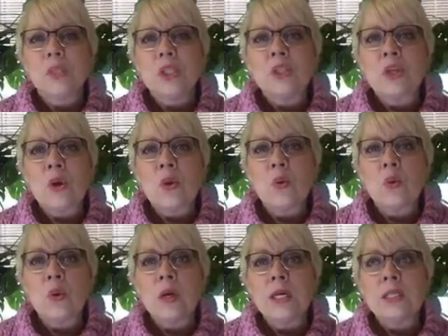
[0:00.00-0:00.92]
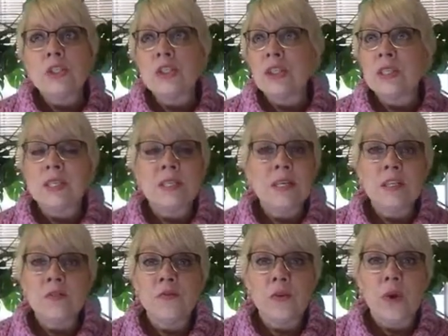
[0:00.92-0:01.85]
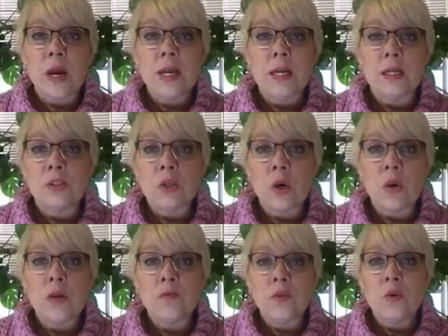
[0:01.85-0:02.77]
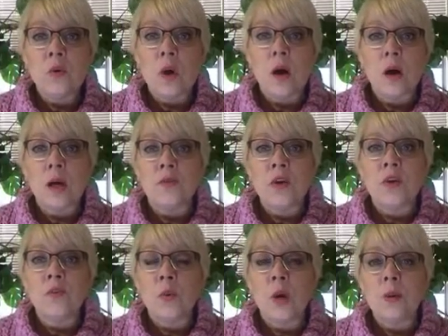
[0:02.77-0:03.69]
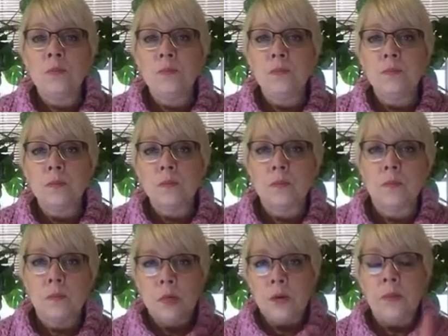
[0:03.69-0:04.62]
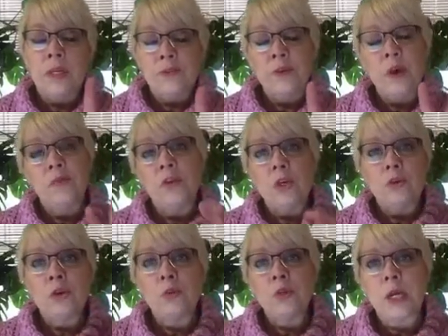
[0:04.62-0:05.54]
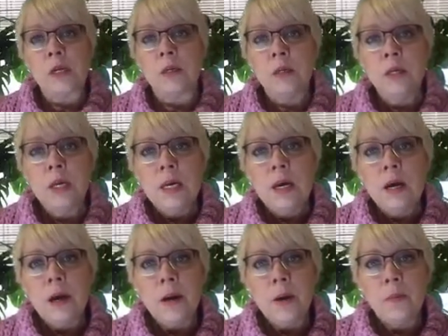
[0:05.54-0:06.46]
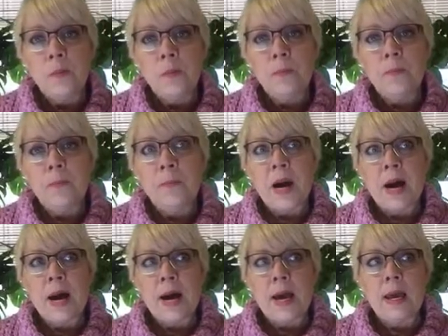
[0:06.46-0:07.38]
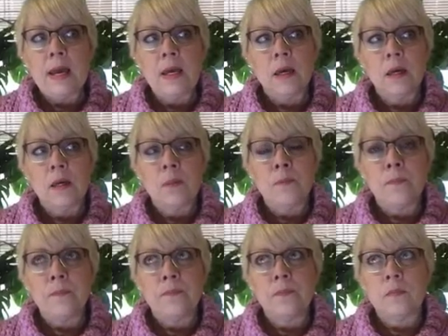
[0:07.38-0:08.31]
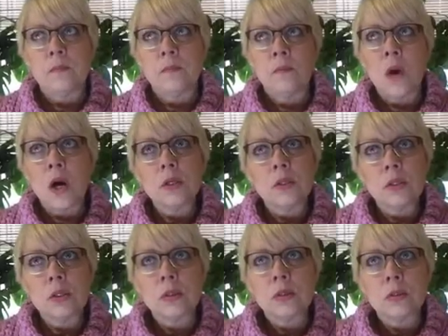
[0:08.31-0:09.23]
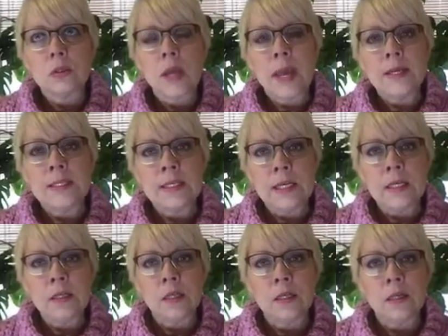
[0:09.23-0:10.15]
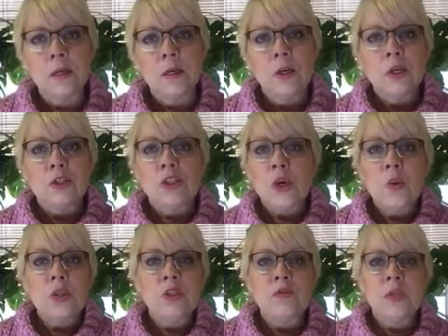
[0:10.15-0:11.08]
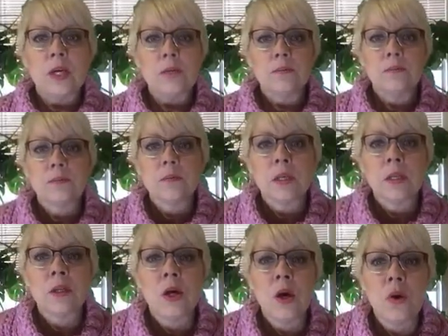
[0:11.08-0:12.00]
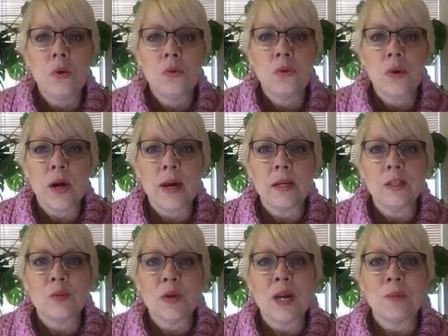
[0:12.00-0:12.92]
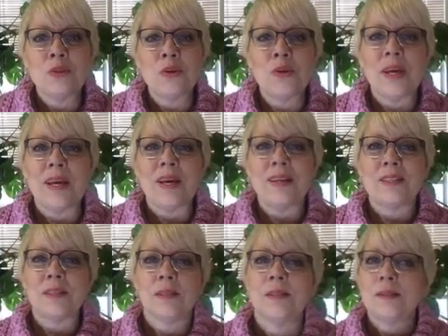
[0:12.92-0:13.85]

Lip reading: So it's just the season of the granny. And so if you have a YouTube channel, by March 18th, show what you've done. Loathe grannies, but I'm doing it.